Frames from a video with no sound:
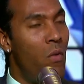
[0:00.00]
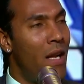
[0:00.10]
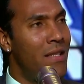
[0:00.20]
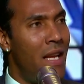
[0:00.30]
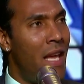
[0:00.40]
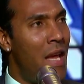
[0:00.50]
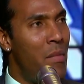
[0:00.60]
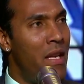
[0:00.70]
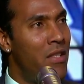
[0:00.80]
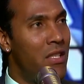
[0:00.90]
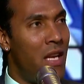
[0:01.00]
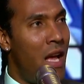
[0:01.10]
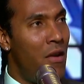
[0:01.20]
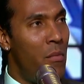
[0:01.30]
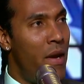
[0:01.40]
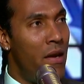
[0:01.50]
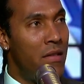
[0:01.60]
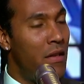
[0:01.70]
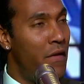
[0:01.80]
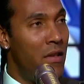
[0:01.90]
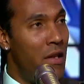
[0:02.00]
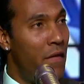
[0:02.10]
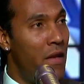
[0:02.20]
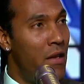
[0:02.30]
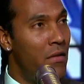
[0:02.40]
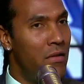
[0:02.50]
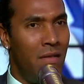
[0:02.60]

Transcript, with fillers: watched that game against Chicago Bears and the Philadelphia Eagles,